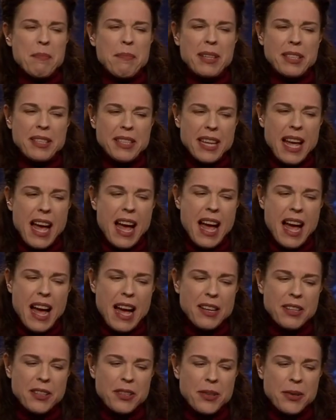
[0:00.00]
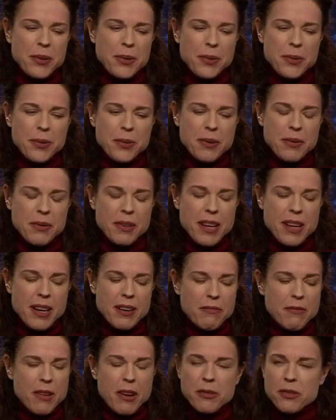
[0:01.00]
But you
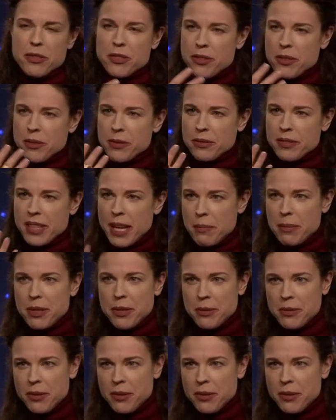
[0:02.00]
wrote your debut